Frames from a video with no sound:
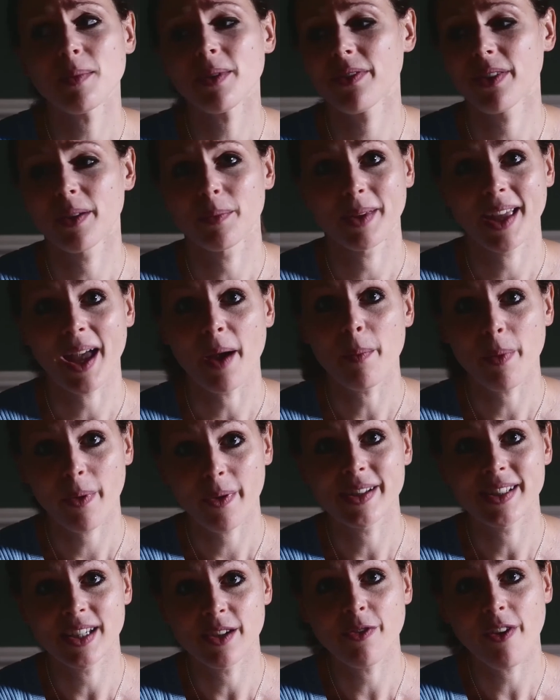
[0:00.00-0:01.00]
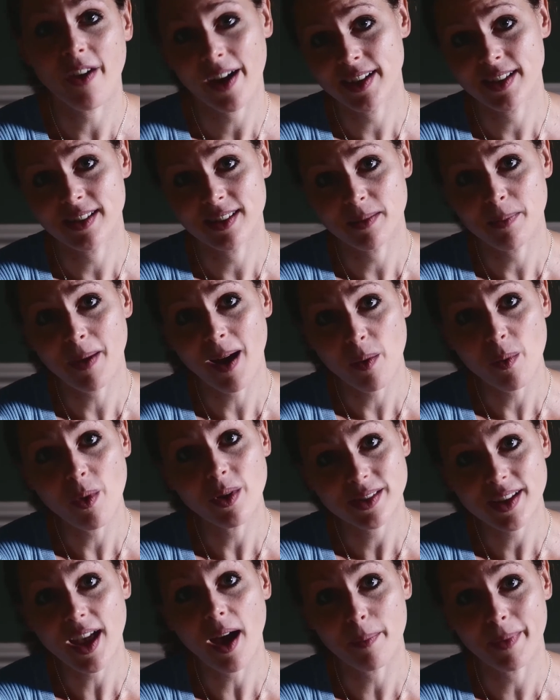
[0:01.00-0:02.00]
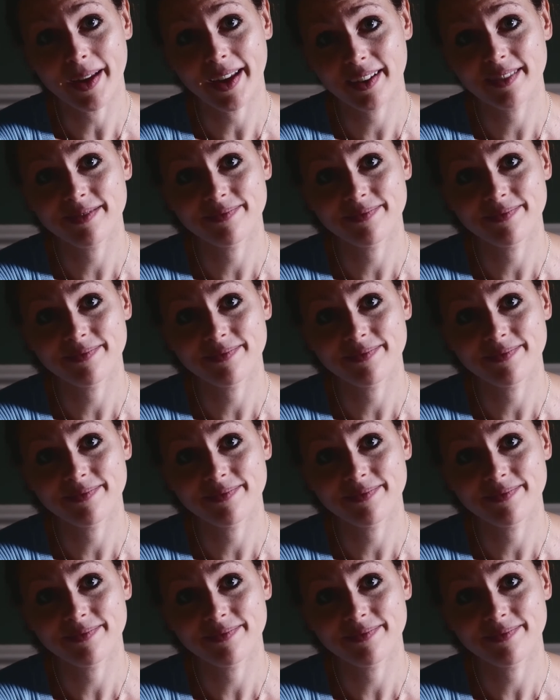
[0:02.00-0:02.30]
to stay away. Now, to be clear,